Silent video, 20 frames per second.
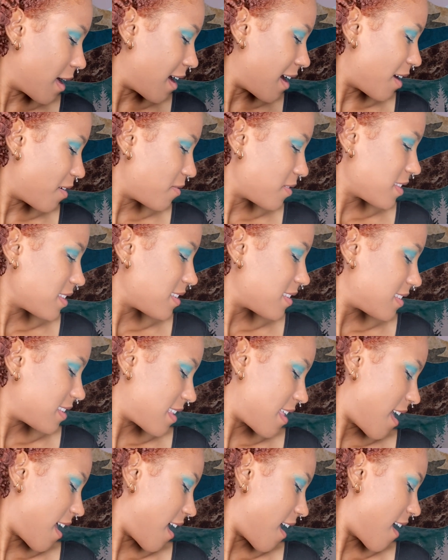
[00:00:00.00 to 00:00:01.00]
would
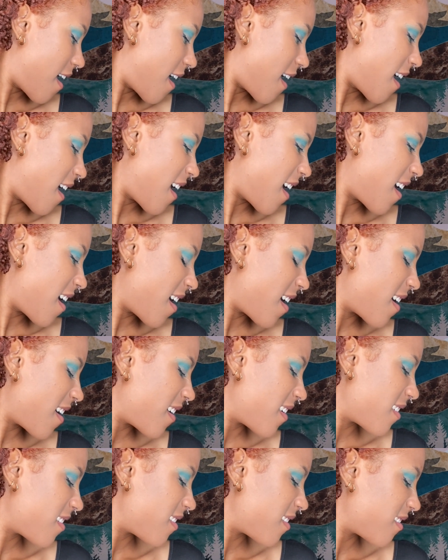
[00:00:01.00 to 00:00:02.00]
say,
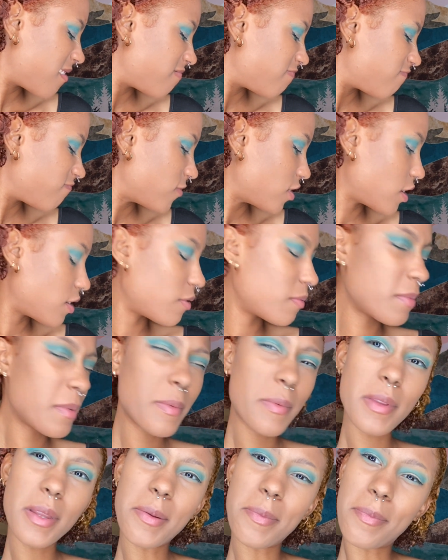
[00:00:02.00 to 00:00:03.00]
I don't
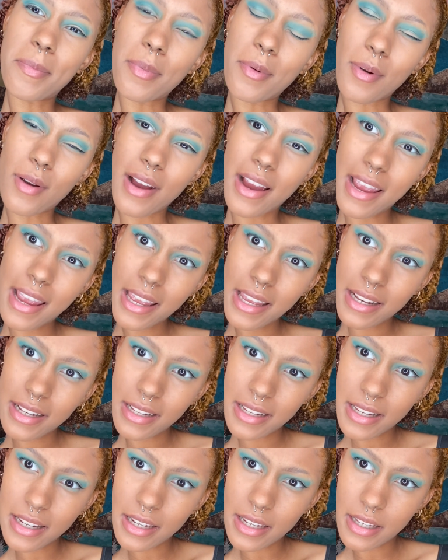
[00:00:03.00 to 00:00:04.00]
remember the brand
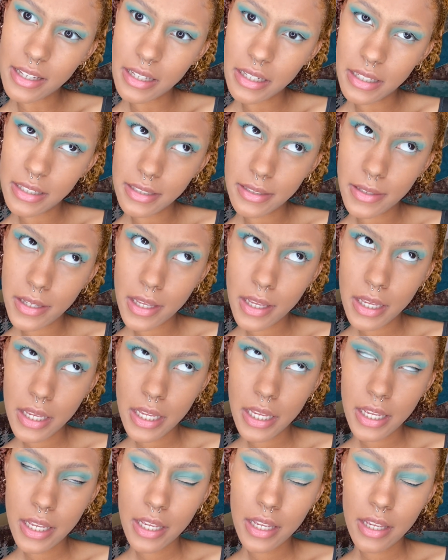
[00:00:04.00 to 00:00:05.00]
it is.
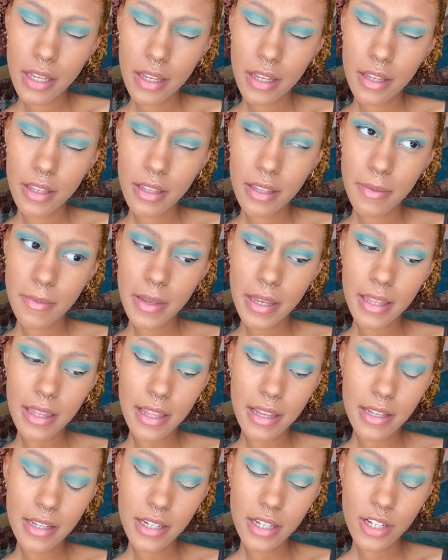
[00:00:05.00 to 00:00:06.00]
They make
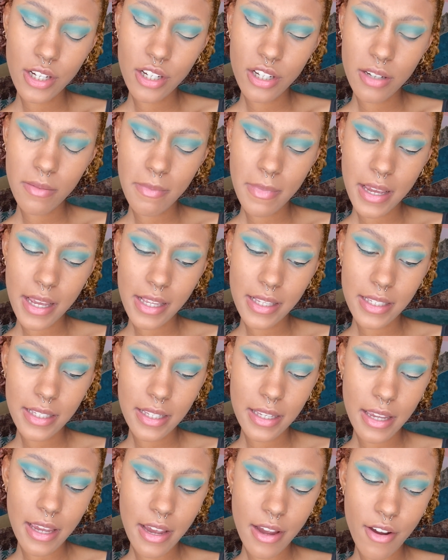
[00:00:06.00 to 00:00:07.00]
like Kush
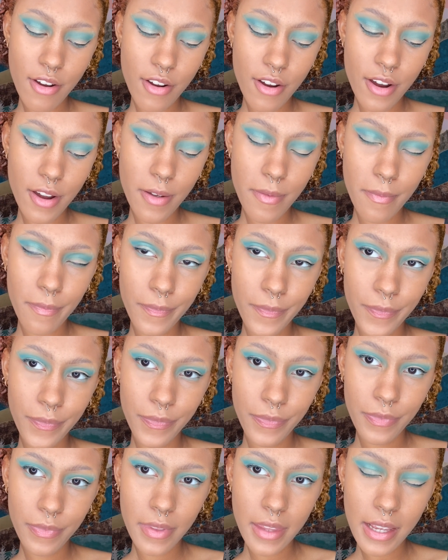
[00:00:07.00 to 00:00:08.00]
mascara. I
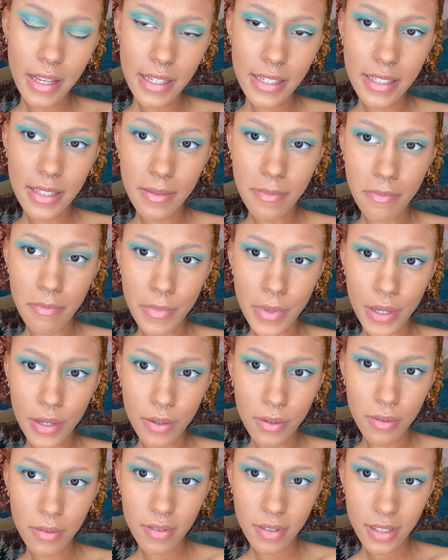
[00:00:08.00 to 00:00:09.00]
think it's
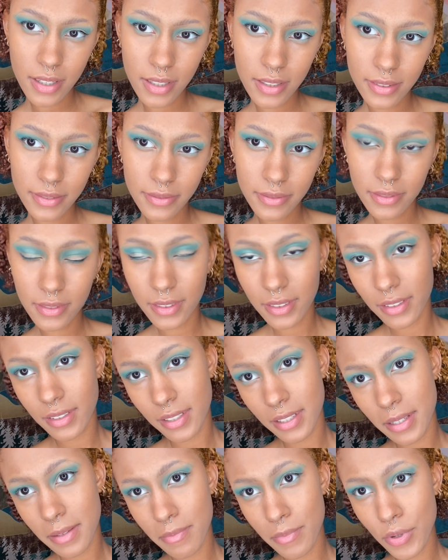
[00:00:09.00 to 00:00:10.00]
Milk
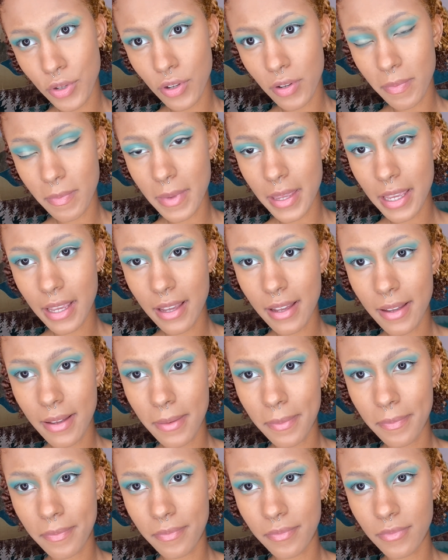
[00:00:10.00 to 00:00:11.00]
Makeup.
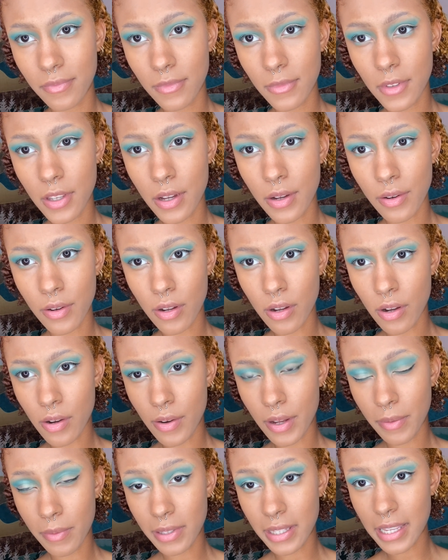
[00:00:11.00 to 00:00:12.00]
I'm gonna go
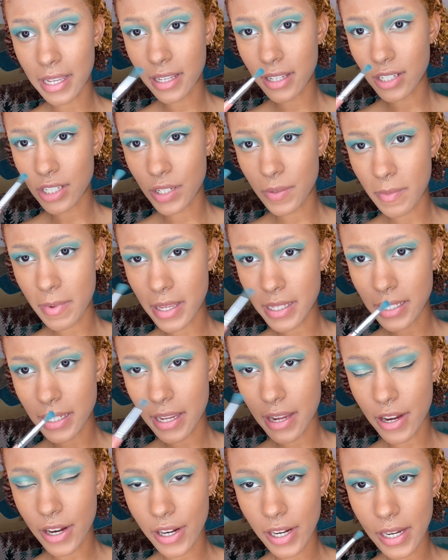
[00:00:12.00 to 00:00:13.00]
in with a Kush
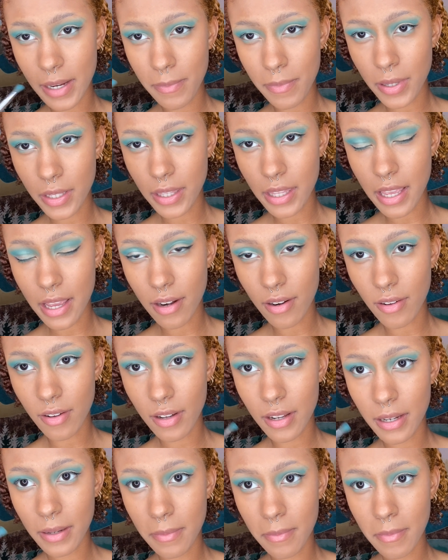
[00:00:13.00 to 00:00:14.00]
mascara and put that
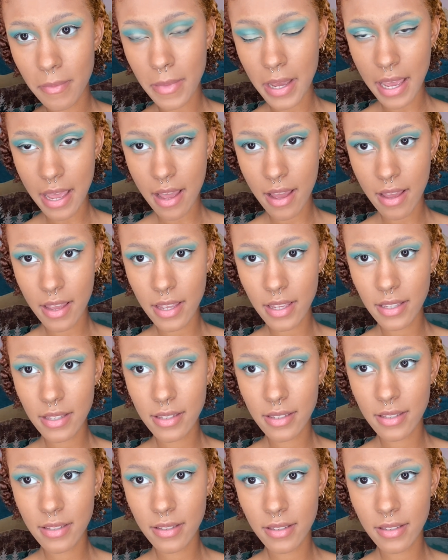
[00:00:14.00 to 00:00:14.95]
on my eyes.